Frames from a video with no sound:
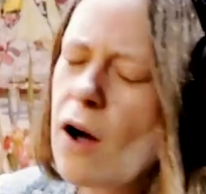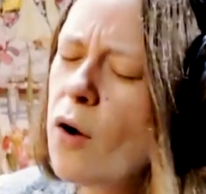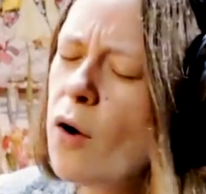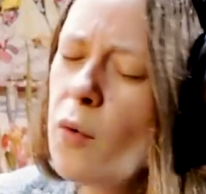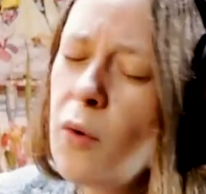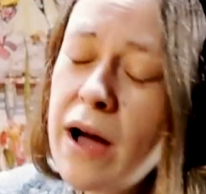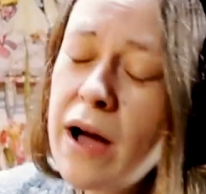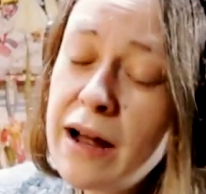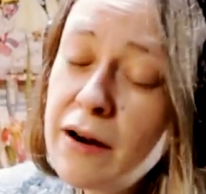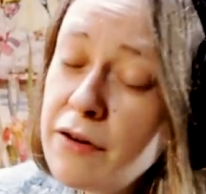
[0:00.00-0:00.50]

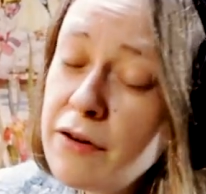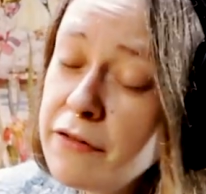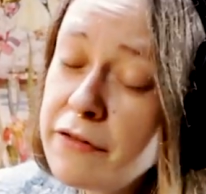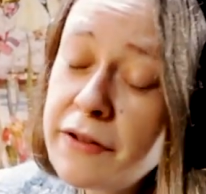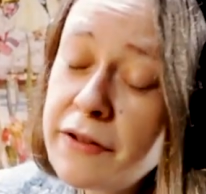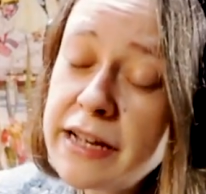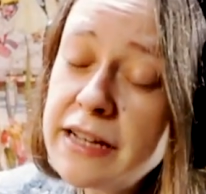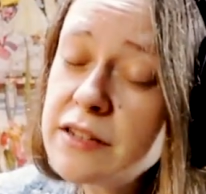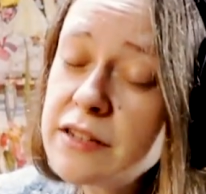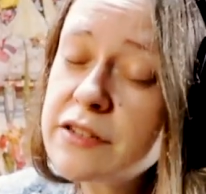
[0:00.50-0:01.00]
aware of
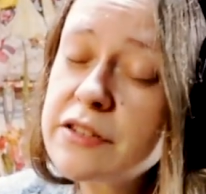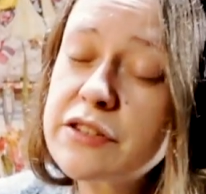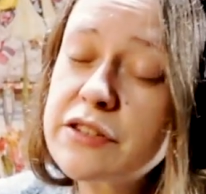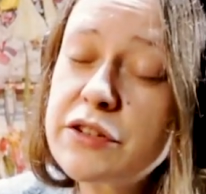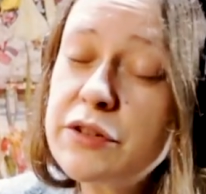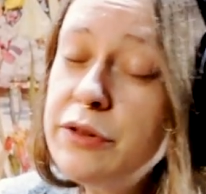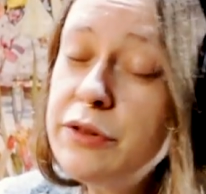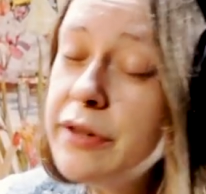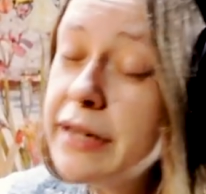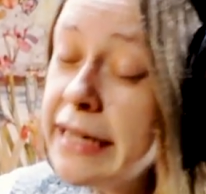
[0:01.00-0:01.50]

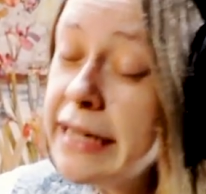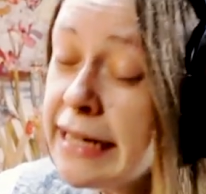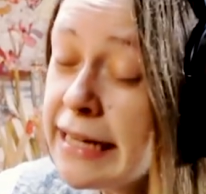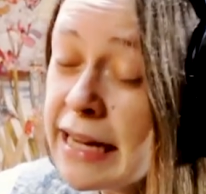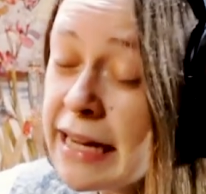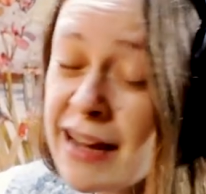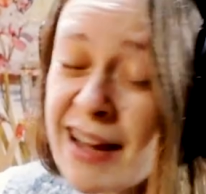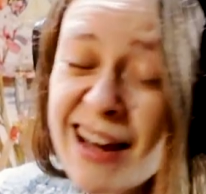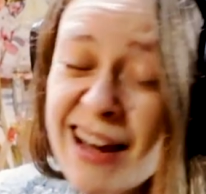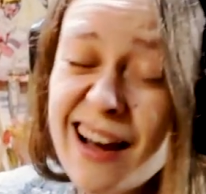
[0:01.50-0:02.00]
history
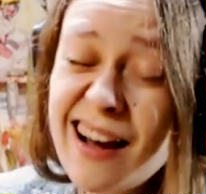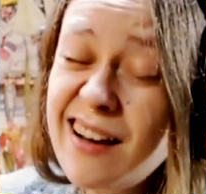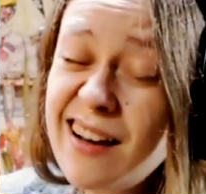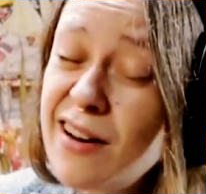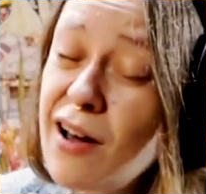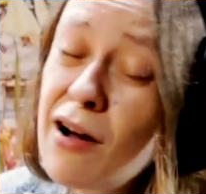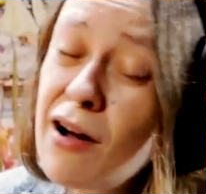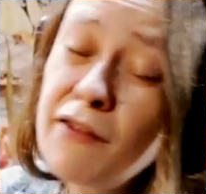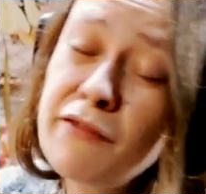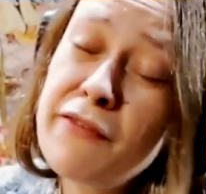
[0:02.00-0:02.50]

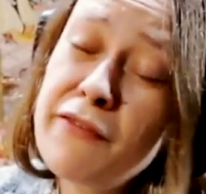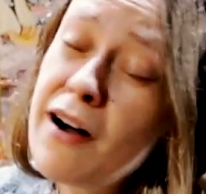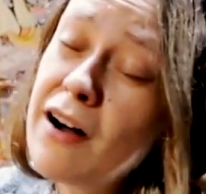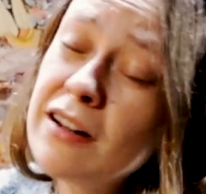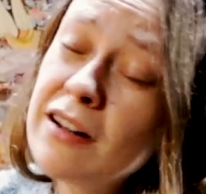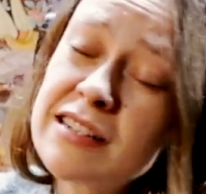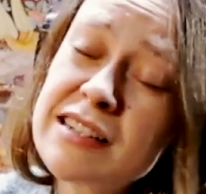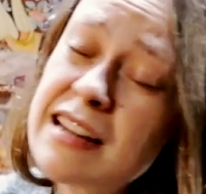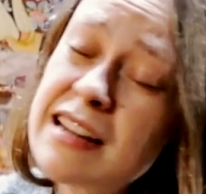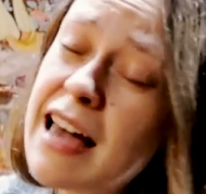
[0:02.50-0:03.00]
and our
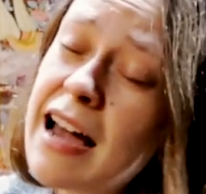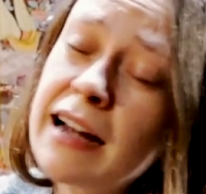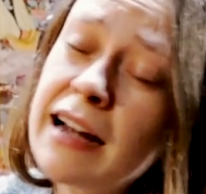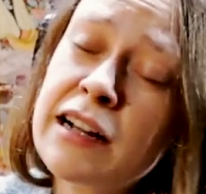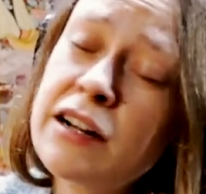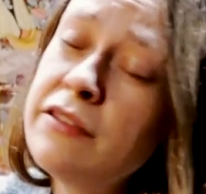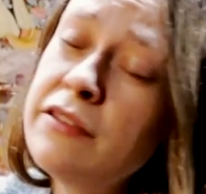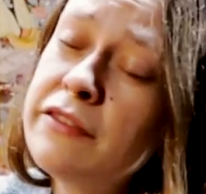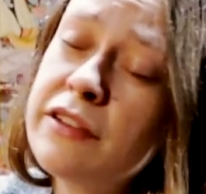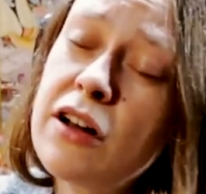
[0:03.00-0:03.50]
vast
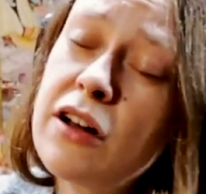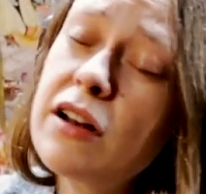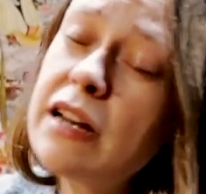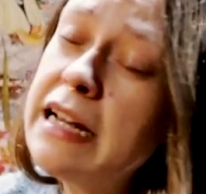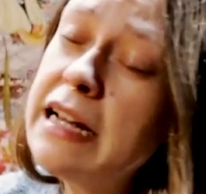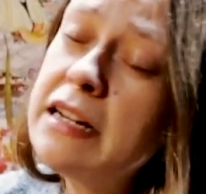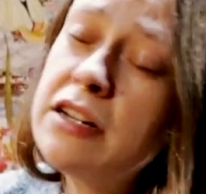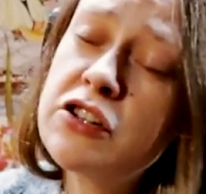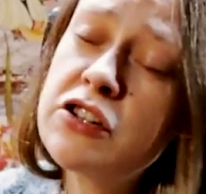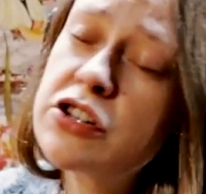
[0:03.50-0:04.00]
lack of
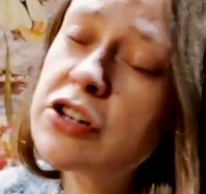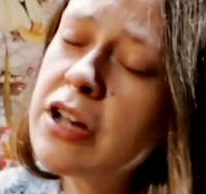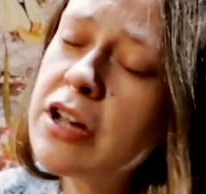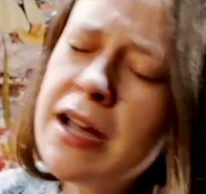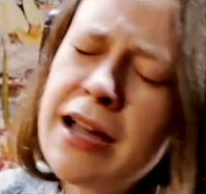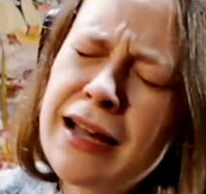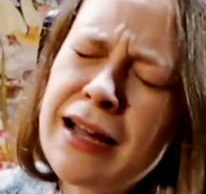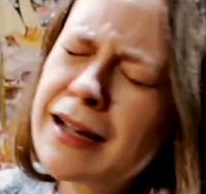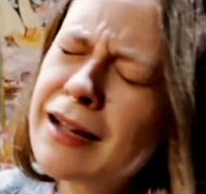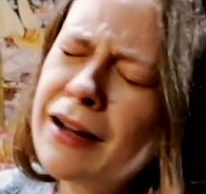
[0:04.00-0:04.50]
knowledge.
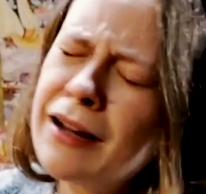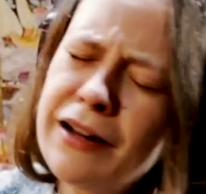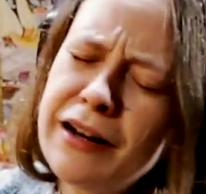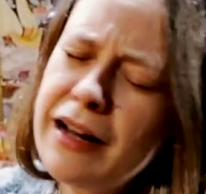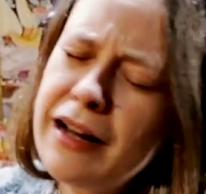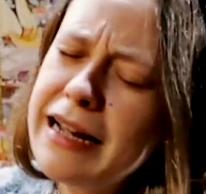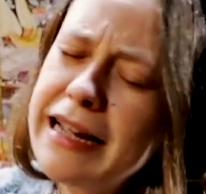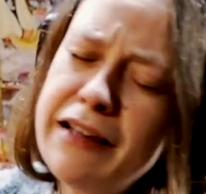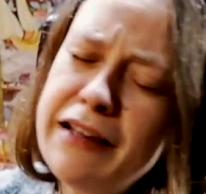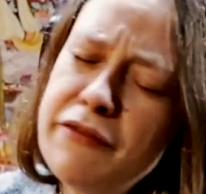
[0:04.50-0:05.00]
Can
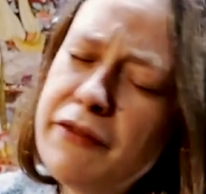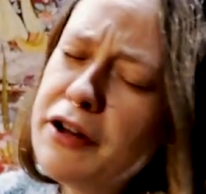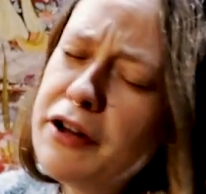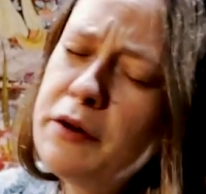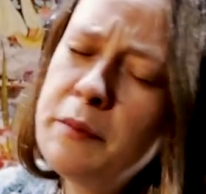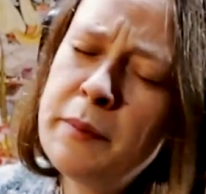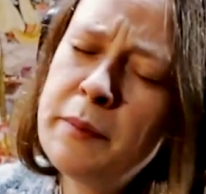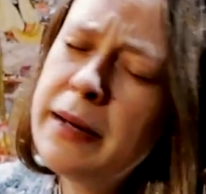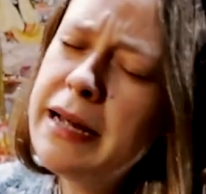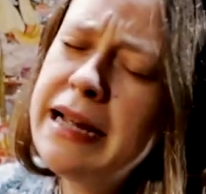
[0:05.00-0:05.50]
I
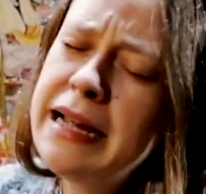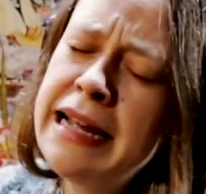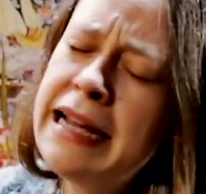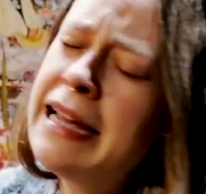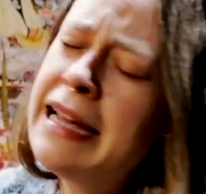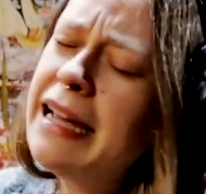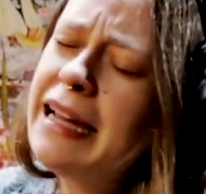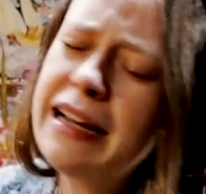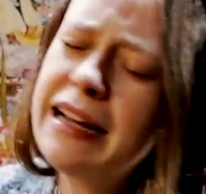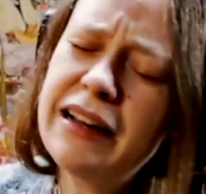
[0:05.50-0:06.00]
even be
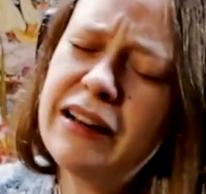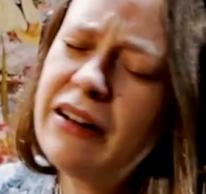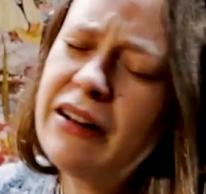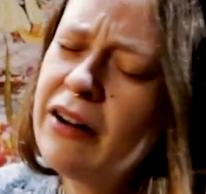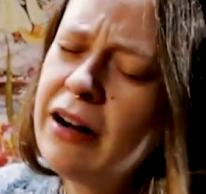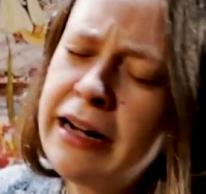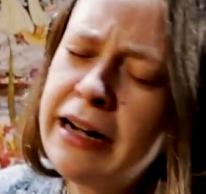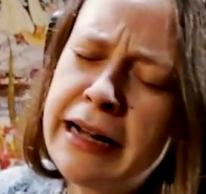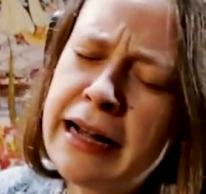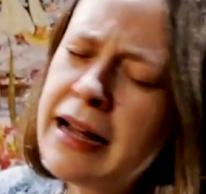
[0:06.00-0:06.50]
here?
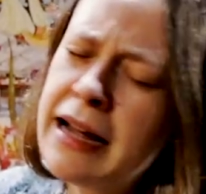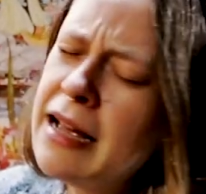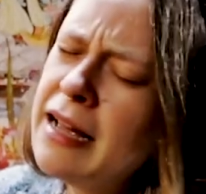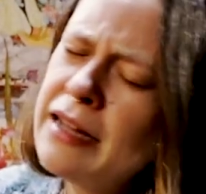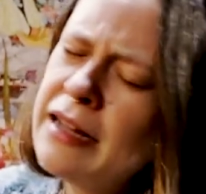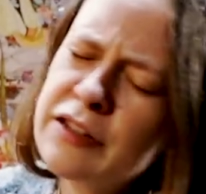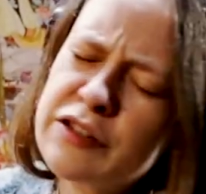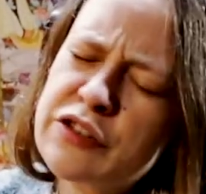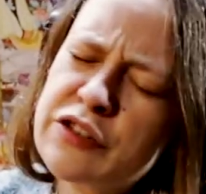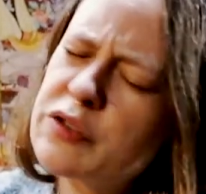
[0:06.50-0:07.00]

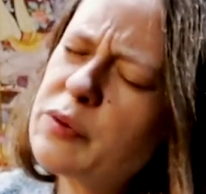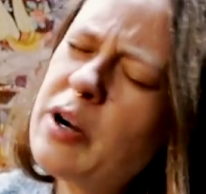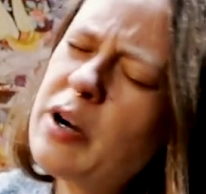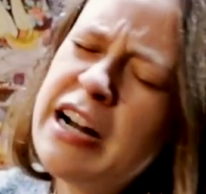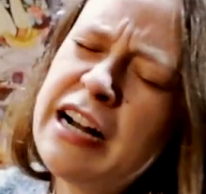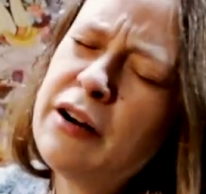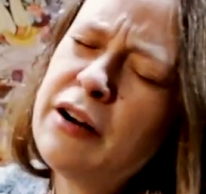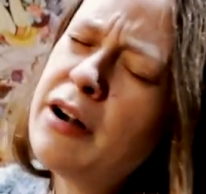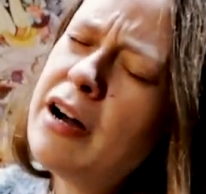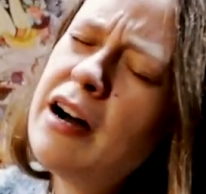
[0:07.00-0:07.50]
I
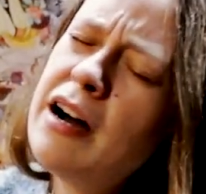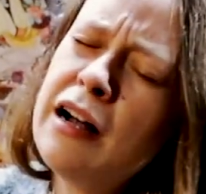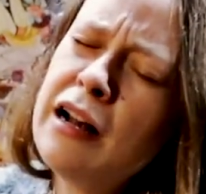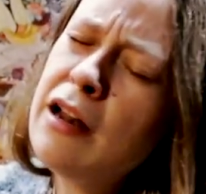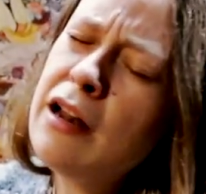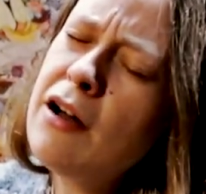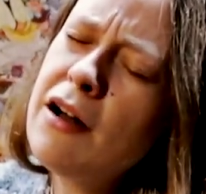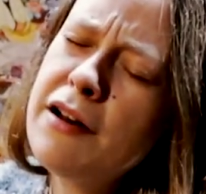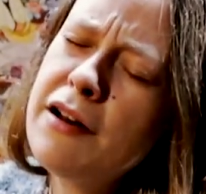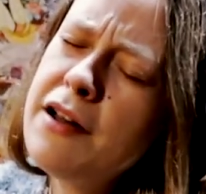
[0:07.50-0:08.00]
swear
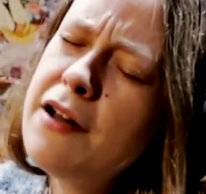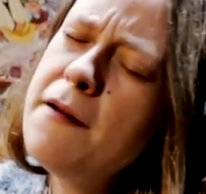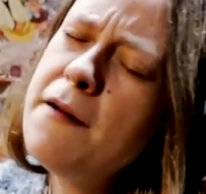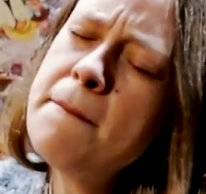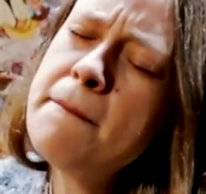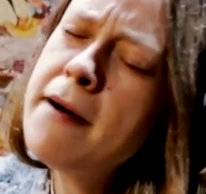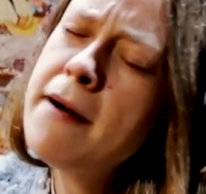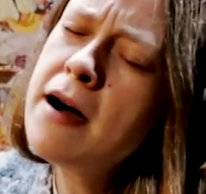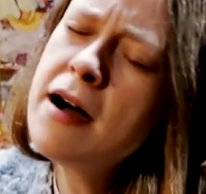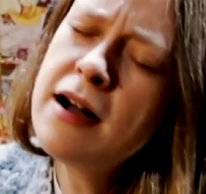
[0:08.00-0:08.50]
I'll honour
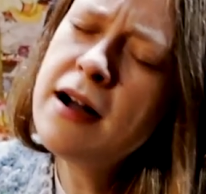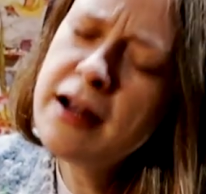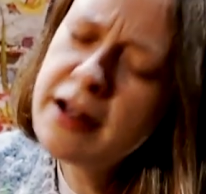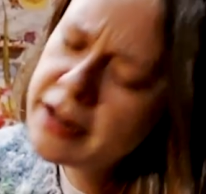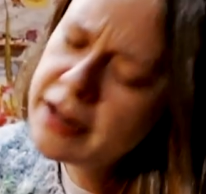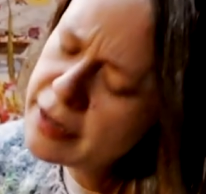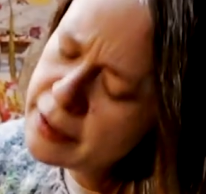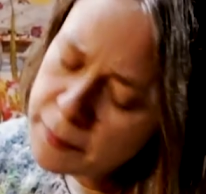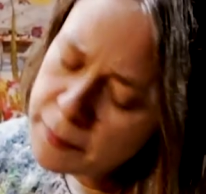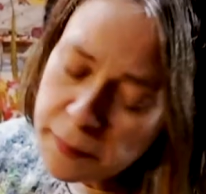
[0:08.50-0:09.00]

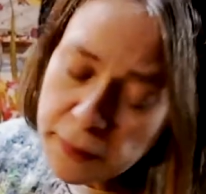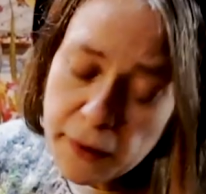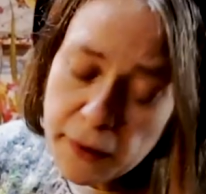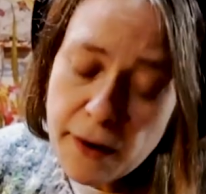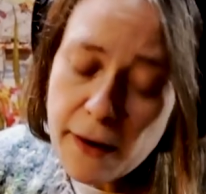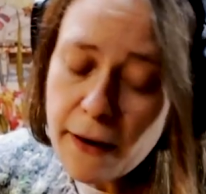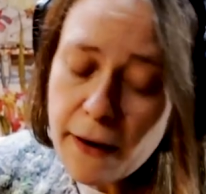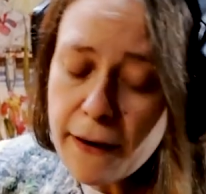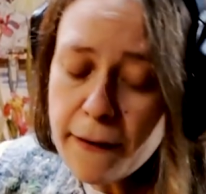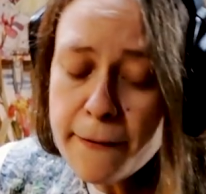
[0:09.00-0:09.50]
my
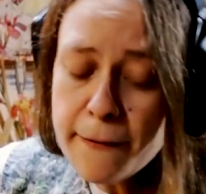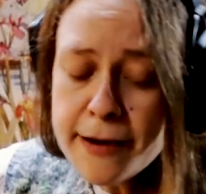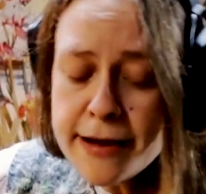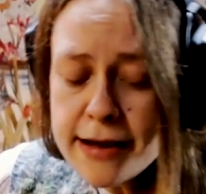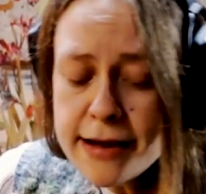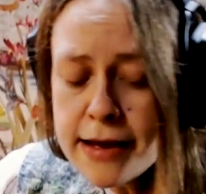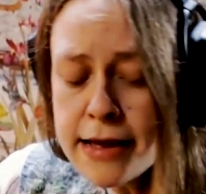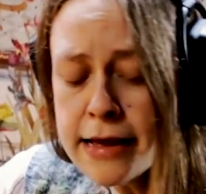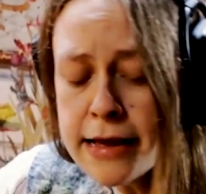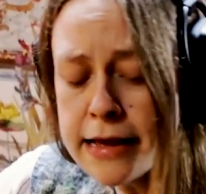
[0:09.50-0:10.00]

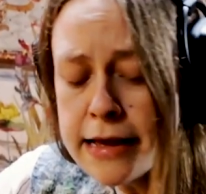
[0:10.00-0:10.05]
promise.